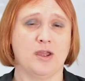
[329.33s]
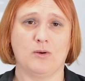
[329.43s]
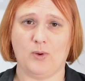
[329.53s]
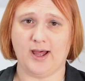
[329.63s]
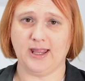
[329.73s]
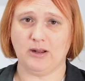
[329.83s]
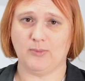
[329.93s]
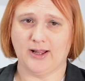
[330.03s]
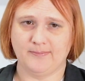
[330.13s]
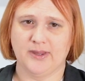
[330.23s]
Why?
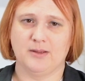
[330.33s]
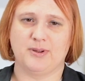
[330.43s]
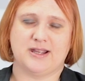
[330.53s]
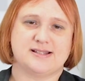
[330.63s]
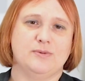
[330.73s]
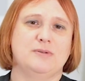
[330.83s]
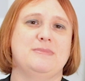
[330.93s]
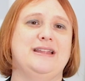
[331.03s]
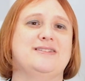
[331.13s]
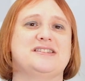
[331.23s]
Well, because it would
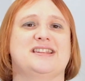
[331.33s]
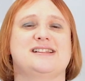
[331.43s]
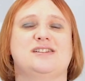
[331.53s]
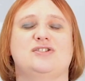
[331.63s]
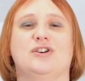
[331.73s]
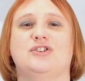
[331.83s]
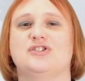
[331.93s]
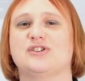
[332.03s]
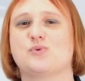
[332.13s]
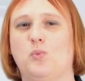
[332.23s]
mean that Tesla took
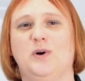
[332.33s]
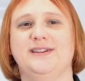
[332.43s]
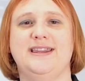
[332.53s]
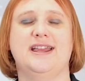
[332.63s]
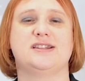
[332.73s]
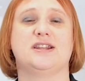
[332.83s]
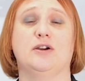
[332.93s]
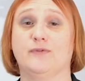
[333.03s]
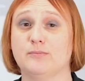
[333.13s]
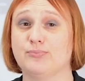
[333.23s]
just 1 year to
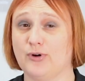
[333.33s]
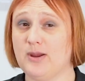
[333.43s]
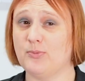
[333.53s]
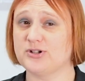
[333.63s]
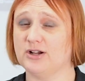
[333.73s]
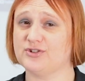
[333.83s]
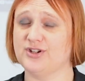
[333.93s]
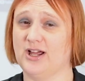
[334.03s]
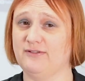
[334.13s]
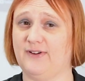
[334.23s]
go from
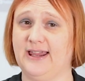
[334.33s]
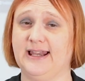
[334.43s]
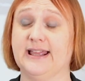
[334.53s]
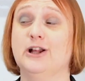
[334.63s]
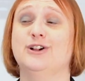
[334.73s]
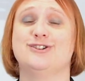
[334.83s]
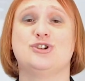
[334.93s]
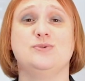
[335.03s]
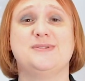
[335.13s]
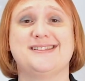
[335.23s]
pre-production unveiling
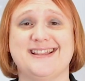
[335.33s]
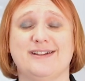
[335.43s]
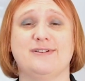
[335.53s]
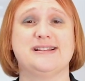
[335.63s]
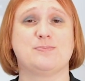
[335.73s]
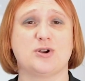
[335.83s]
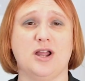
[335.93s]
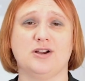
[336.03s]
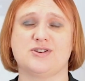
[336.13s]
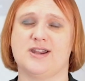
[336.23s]
to series
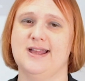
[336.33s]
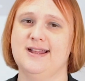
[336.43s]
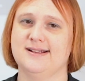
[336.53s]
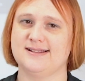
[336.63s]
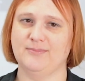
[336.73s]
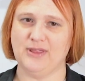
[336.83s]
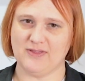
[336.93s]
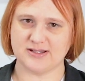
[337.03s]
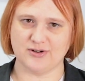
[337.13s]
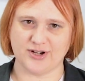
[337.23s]
production, something
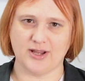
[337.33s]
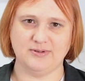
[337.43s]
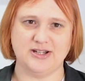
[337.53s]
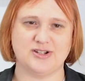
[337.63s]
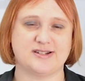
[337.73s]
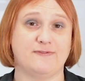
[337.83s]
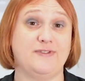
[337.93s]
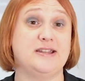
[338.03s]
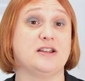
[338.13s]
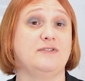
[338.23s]
that's not only just a
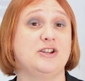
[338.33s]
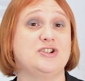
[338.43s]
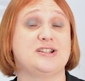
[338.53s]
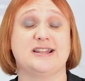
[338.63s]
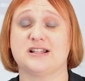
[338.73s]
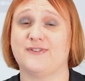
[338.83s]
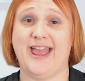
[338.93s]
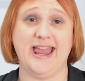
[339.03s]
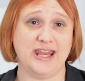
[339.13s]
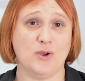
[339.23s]
feat of logistics for
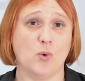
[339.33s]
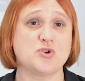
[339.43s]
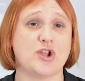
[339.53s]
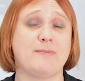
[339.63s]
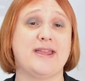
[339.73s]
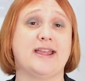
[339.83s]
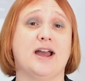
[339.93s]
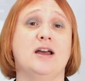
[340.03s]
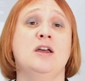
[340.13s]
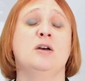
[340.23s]
any
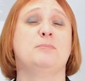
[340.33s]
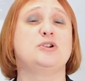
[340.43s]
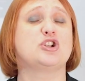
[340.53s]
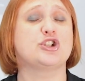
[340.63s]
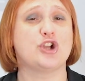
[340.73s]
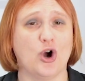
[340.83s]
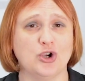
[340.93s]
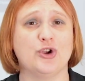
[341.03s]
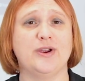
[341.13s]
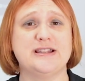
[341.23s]
automaker, but
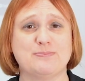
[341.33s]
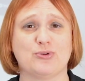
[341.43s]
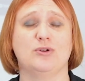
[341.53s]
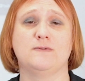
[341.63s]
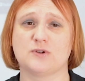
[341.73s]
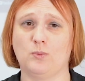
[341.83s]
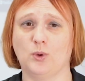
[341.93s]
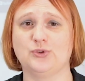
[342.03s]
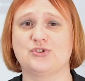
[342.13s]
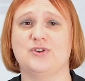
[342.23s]
concrete proof to
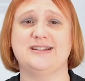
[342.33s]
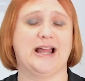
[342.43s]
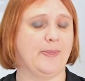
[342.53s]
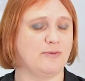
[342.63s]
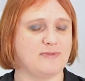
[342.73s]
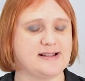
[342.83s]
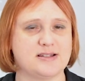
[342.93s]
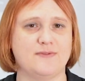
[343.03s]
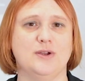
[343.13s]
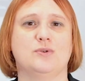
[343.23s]
Wall Street and the
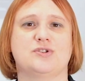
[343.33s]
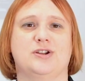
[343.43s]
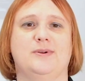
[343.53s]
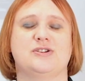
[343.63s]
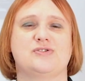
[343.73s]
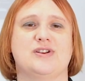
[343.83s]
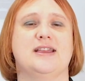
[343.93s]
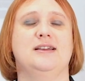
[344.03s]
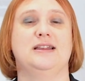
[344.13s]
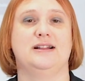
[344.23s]
rest of the auto
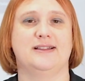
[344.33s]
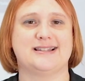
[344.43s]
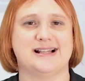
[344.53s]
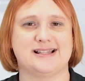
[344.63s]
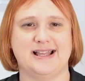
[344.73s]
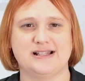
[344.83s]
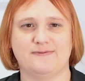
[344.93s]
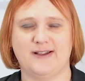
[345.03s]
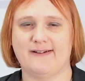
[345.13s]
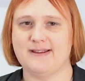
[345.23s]
industry that Tesla is
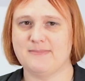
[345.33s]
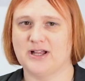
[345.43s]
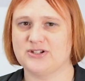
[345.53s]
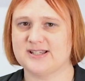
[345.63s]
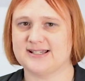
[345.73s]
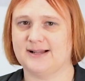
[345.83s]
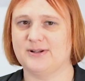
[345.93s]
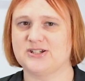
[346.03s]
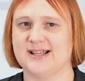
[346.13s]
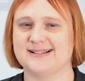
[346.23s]
very much
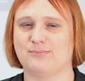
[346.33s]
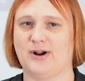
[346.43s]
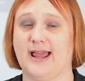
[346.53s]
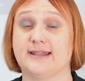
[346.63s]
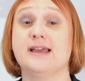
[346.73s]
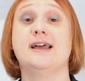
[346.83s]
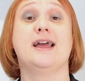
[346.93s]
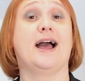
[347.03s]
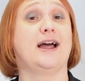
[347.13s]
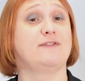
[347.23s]
established as a brand
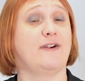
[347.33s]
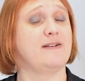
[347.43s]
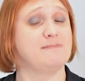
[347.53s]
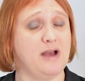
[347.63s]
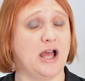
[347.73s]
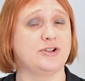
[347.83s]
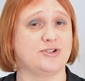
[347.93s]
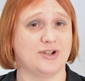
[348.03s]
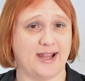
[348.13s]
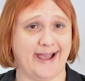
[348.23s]
and very
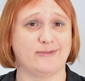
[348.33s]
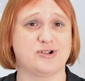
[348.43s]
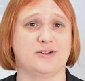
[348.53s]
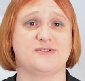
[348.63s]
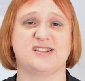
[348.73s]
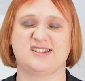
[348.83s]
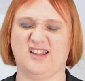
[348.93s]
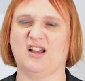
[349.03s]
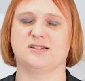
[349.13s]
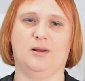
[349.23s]
much out of
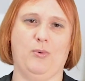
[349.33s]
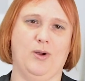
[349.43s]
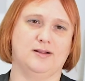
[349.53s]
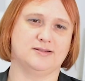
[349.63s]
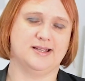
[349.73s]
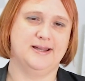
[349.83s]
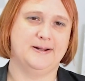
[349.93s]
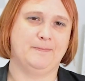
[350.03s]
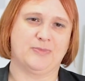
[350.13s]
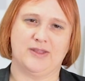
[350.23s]
startup world.
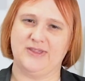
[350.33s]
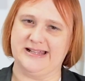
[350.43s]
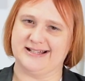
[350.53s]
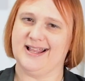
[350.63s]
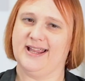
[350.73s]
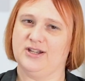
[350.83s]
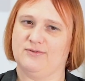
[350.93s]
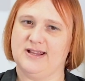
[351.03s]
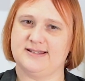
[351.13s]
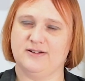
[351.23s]
The second
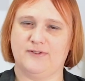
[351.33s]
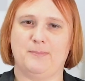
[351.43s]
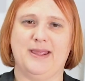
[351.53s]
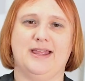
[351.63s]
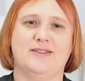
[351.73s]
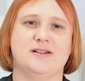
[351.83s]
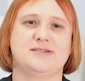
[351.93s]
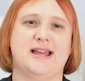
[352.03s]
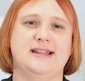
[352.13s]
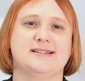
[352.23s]
reason for picking those
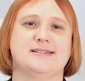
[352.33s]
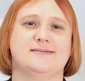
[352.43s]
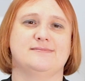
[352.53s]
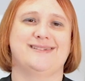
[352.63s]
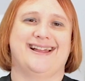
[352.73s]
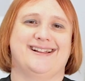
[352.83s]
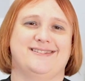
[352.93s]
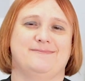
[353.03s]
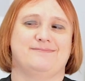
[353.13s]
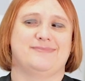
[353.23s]
dates?
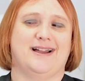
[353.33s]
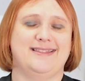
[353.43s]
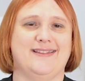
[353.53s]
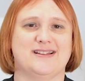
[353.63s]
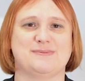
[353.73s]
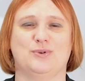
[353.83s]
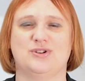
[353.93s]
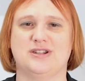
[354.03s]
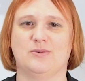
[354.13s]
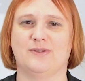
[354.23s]
Well, I think that's more
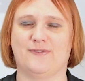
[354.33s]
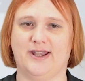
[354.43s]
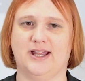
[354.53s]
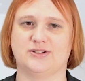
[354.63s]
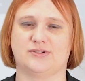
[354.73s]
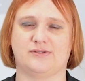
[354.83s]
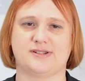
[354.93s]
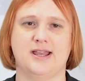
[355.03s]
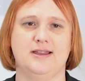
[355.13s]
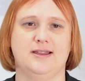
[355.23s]
to do with financials.
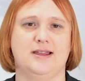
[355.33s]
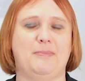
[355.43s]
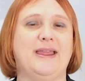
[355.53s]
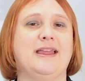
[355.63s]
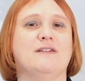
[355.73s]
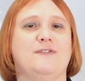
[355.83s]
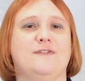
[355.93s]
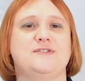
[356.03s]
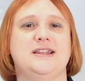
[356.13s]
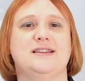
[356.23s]
Picking the
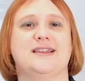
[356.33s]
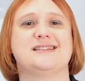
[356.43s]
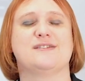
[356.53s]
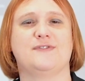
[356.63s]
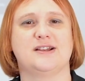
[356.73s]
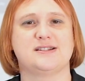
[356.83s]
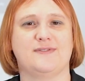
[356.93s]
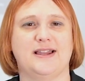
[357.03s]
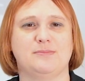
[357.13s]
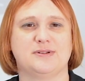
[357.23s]
15th as the first
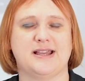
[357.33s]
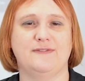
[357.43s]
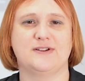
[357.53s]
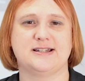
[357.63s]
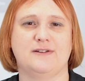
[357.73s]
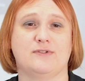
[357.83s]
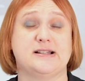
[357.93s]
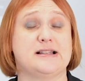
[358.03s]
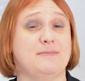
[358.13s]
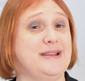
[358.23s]
available date for
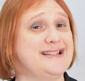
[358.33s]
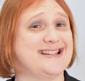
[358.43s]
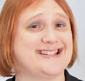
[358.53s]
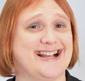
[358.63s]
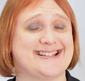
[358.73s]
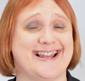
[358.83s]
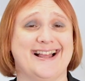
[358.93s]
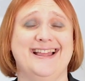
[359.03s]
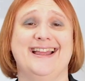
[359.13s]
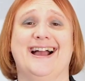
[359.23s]
deliveries means that Tesla
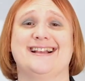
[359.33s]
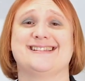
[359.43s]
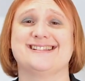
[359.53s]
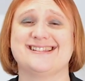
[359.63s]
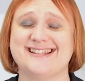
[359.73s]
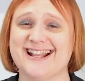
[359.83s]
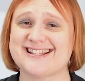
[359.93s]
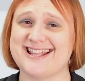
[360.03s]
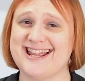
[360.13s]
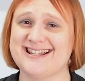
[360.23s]
has
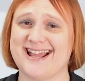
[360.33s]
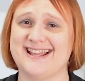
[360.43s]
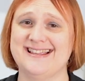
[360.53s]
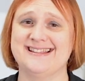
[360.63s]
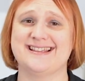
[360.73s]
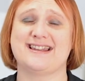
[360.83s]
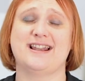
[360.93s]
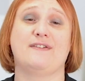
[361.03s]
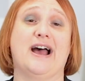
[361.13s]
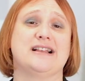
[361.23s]
16 days to
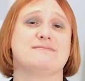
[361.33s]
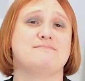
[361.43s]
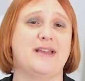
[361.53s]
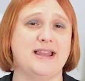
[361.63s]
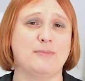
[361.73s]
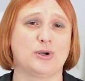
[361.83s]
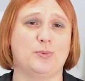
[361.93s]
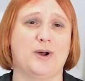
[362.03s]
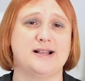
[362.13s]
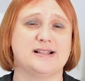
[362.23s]
deliver as many Model
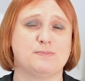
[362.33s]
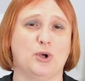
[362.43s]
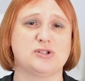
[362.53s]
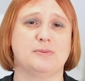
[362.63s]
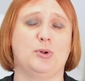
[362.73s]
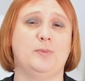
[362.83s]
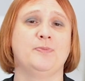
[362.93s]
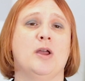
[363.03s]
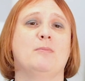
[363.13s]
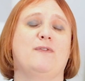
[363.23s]
Ys as possible
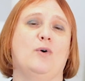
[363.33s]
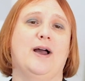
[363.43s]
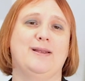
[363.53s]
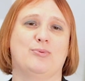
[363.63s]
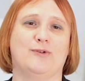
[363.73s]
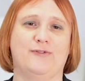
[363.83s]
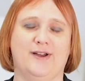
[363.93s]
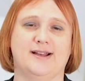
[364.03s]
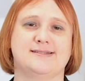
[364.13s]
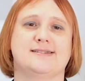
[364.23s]
before April
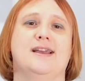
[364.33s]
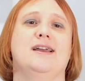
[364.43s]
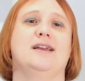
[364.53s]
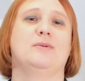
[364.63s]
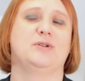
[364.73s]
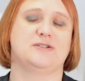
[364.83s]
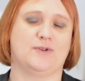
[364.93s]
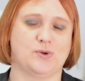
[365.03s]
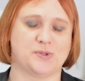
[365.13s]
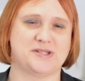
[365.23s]
1st, which of
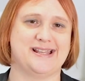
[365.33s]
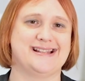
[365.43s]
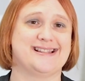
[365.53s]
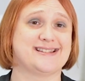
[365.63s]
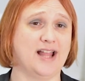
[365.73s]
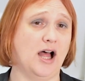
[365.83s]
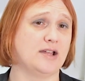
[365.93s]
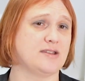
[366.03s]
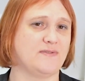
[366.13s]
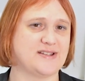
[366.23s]
course is the
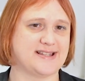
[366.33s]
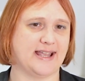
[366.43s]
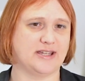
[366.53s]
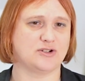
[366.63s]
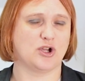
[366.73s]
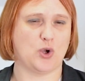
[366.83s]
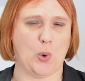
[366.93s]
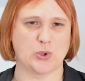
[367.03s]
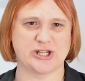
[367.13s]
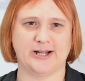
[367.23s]
start of the second
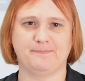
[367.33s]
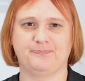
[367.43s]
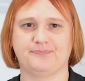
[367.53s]
quarter.